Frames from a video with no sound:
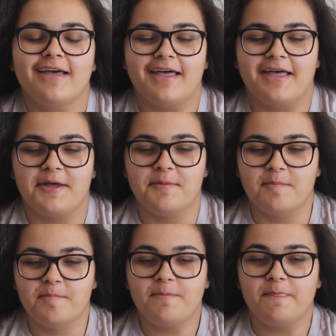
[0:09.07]

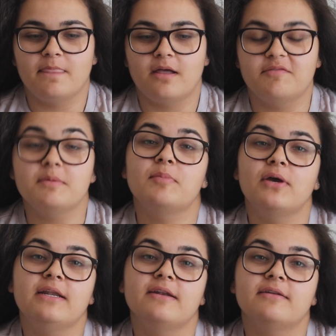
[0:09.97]
I've been
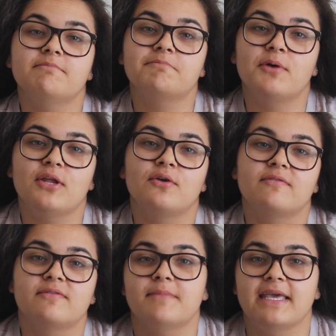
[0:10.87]
putting
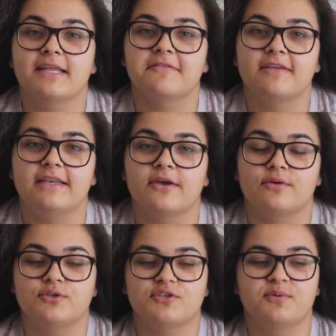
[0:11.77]
off making a video
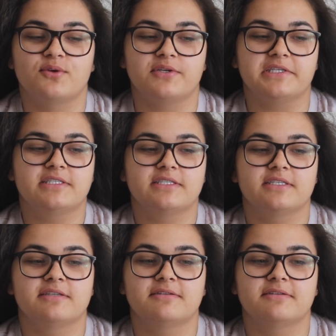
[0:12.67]
just because